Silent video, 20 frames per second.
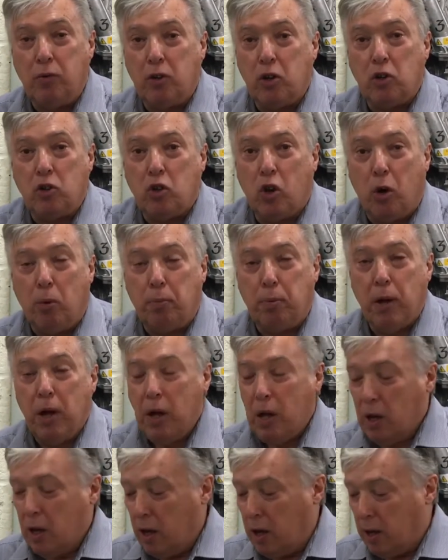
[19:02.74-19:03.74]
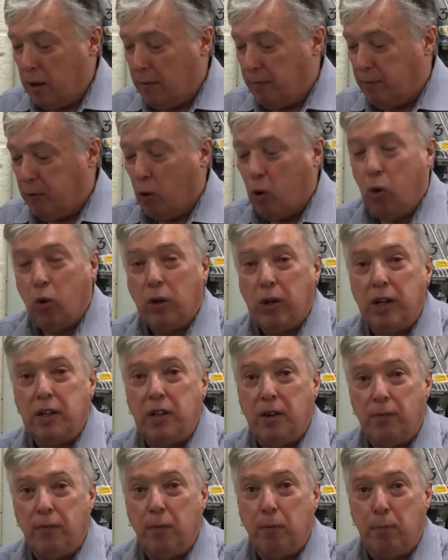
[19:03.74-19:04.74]
the top, for all the
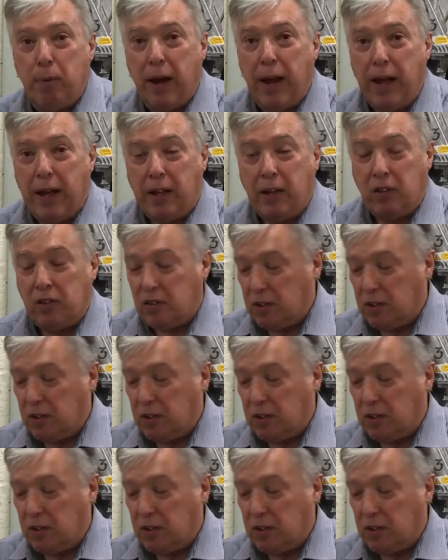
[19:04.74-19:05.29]
different plans.